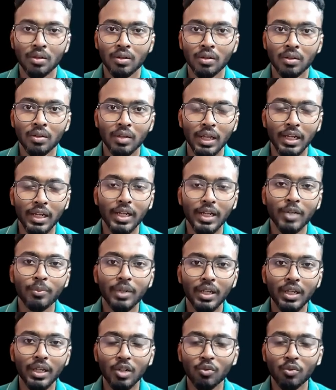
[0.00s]
And let me
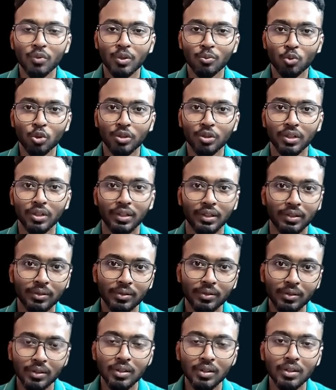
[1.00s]
tell you one more thing.
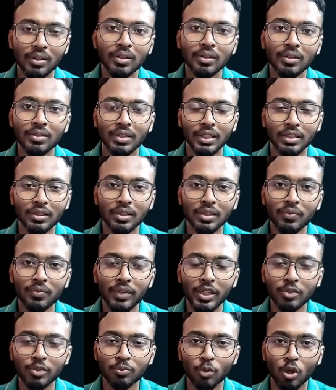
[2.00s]
CSS
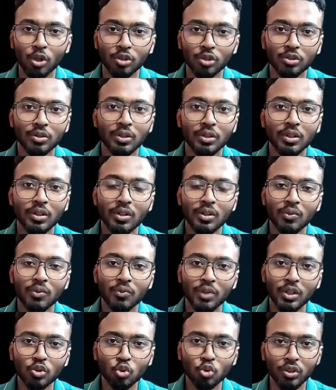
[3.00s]
Flexbox
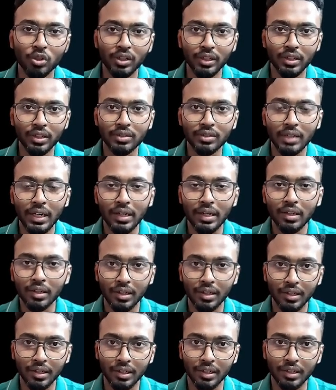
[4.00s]
works only inside a
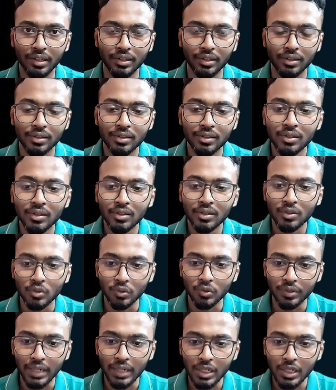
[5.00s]
container. So
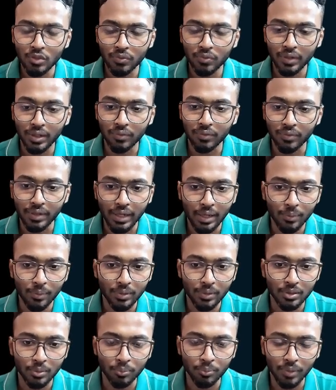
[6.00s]
that's why we have a
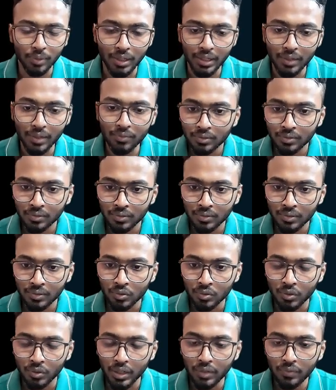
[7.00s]
simple div
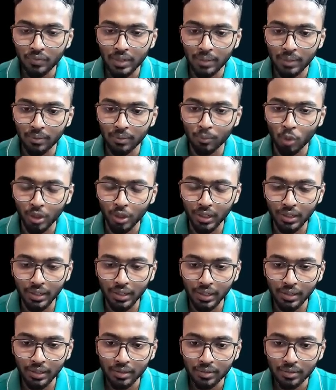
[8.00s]
where we have a body
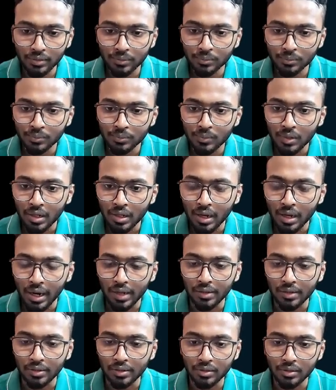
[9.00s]
tag,
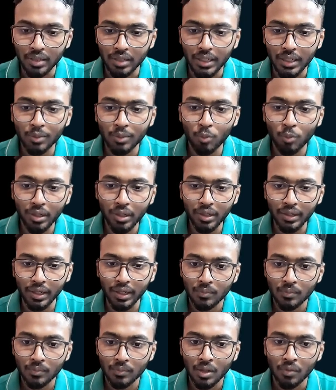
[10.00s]
and inside the body
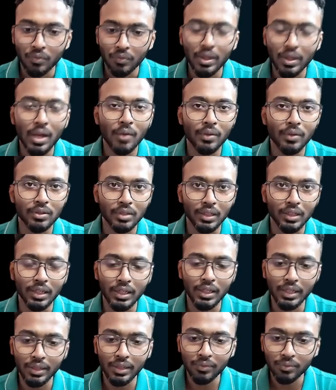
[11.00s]
tag we have a single
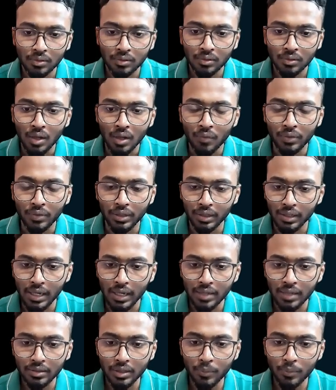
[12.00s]
div with a class
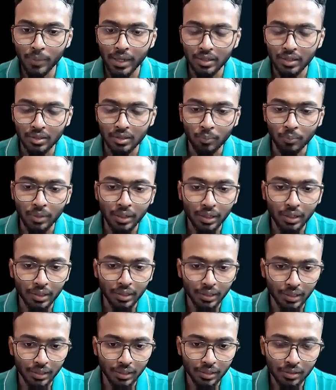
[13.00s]
name as simply
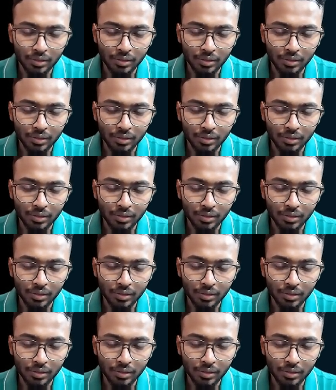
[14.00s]
container.